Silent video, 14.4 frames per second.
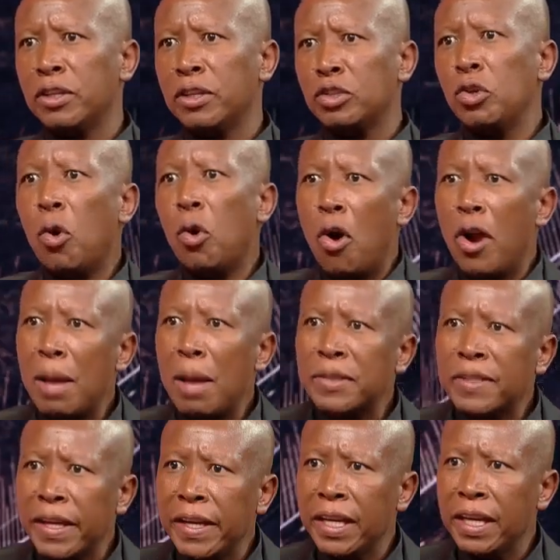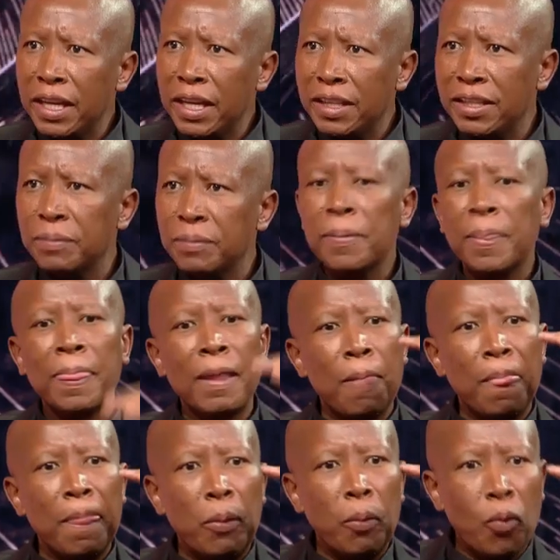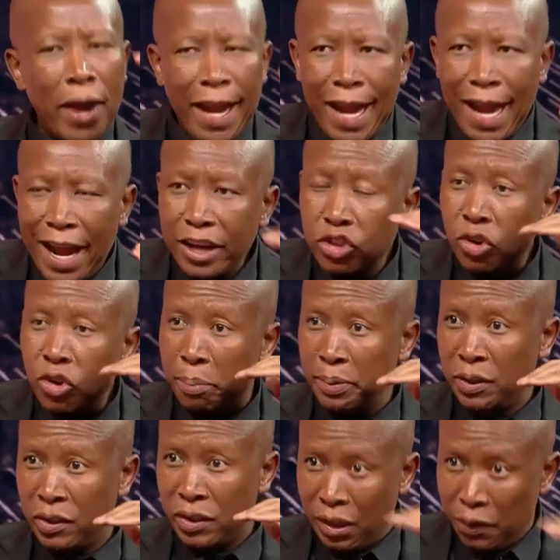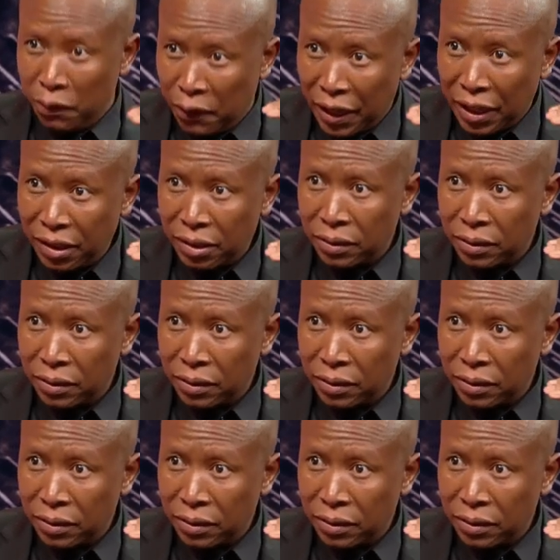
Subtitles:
So all I'm saying is, where a job is given,